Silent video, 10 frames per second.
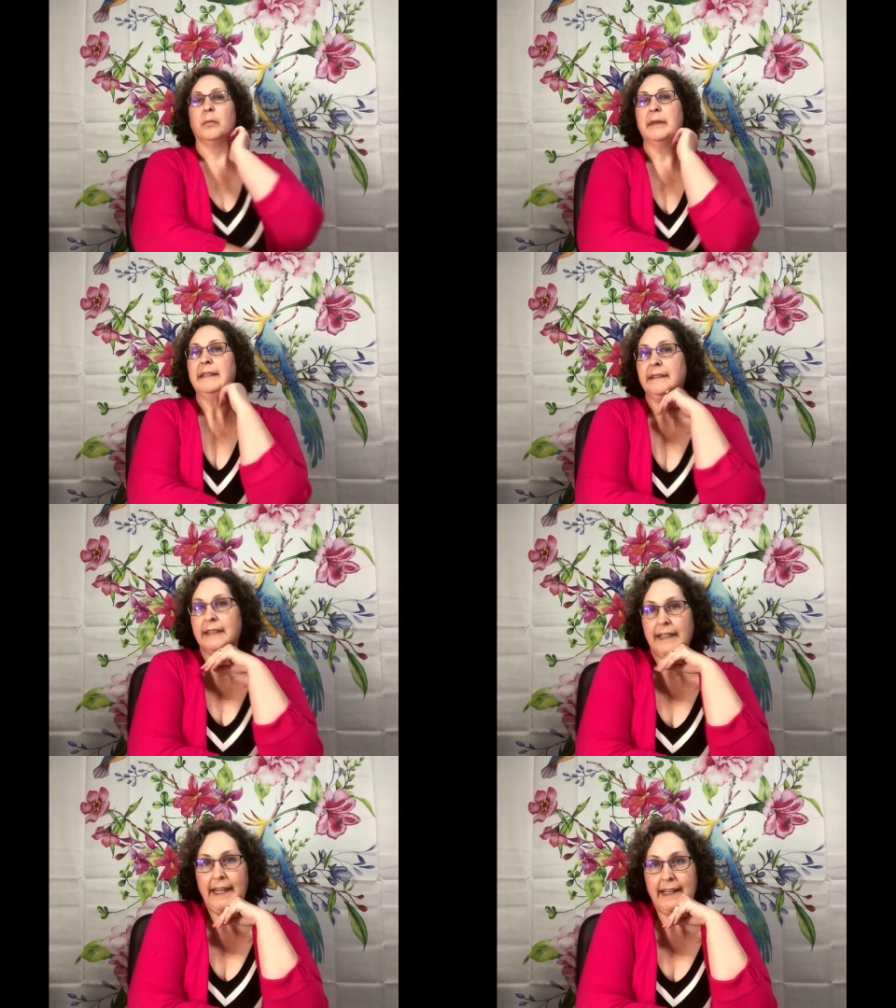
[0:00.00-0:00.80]
But
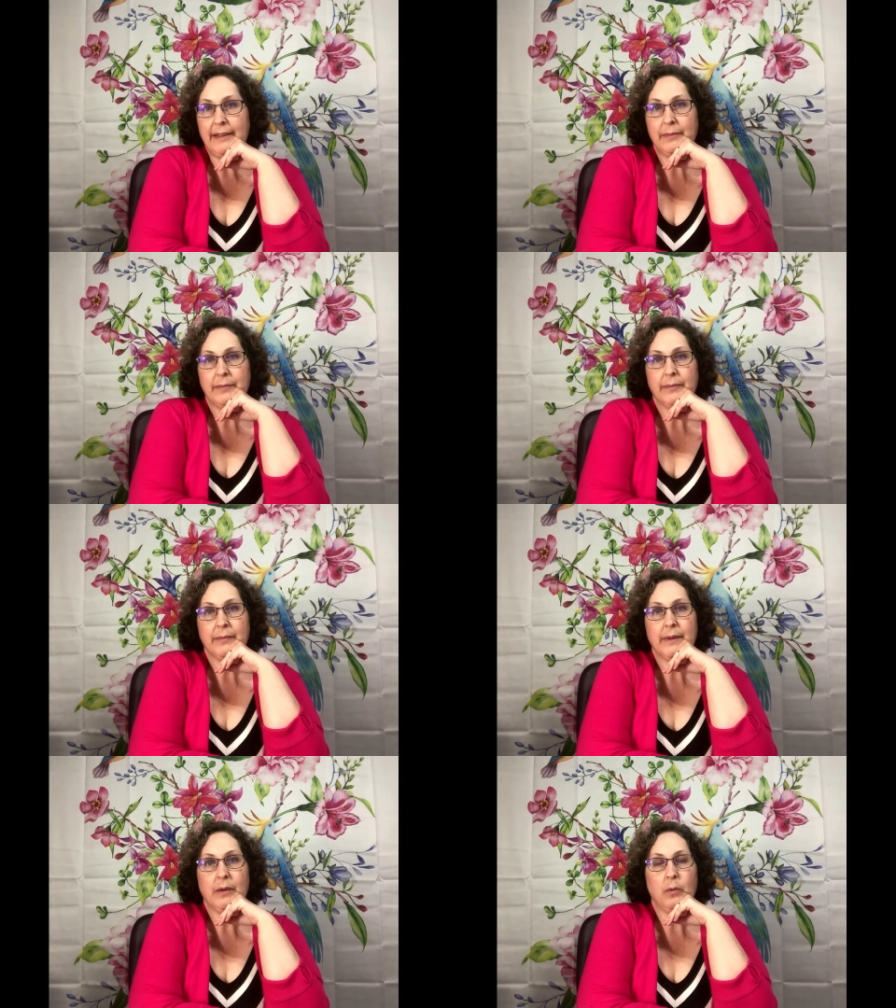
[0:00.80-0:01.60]
today,
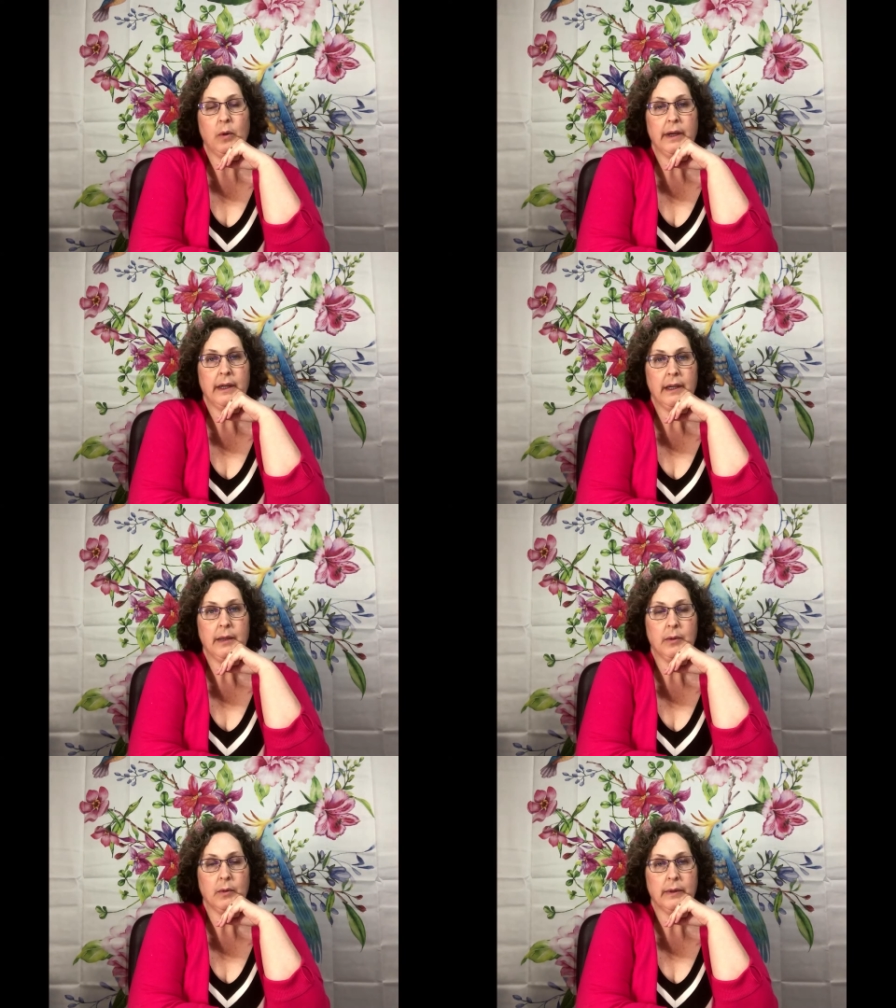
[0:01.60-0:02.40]
what
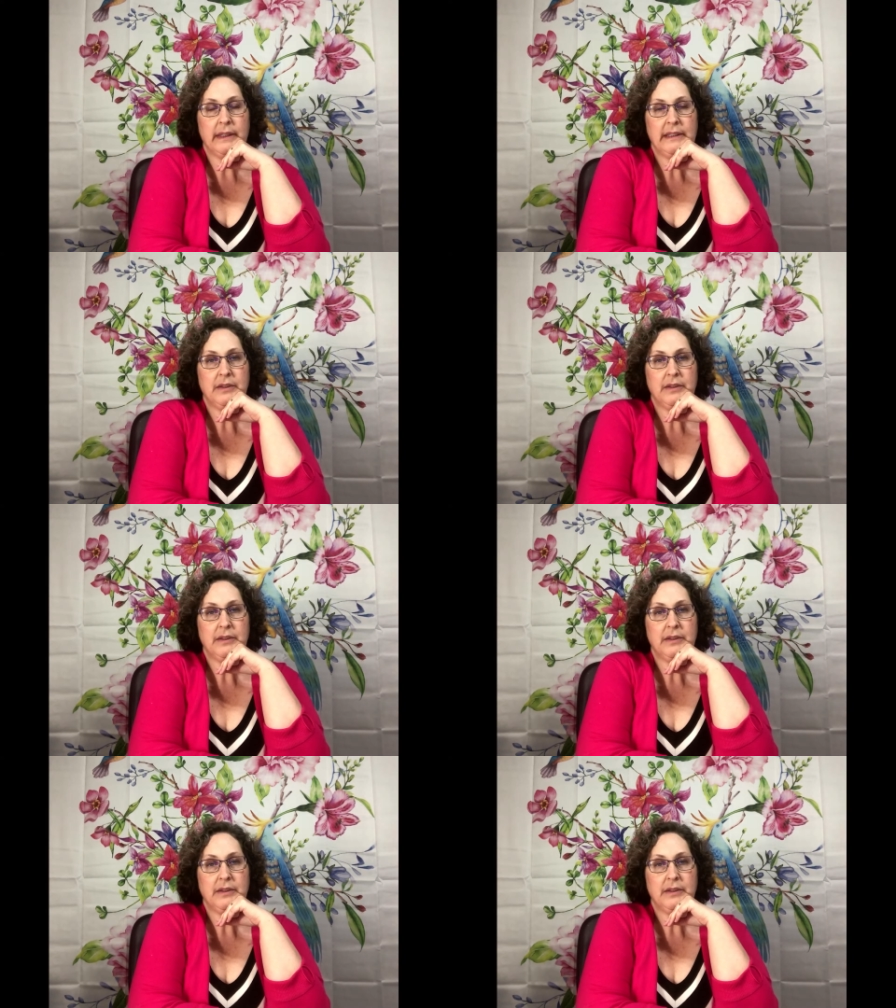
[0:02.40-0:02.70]
I'm going